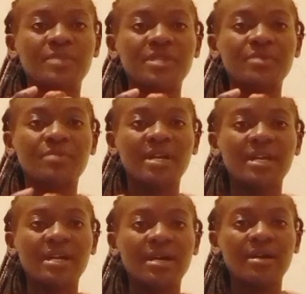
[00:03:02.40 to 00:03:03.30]
piggy
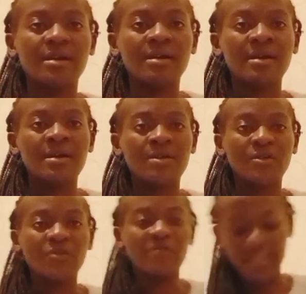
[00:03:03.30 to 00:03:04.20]
bank
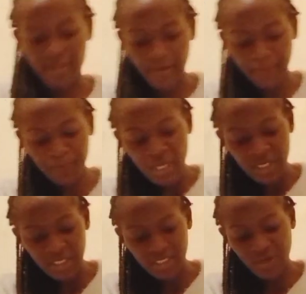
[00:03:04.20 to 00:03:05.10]
over there
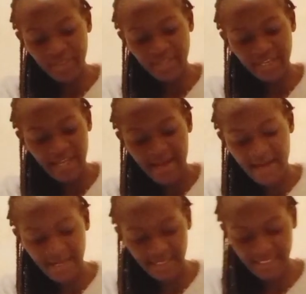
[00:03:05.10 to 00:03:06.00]
is the one that I
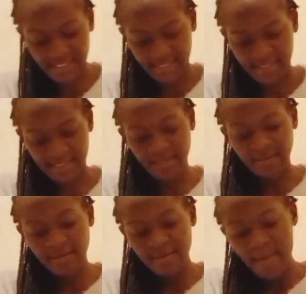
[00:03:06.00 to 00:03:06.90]
had,
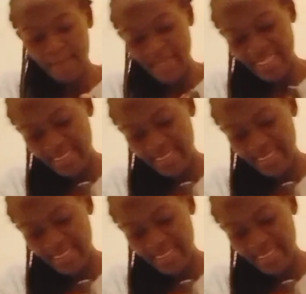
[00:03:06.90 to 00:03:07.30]
but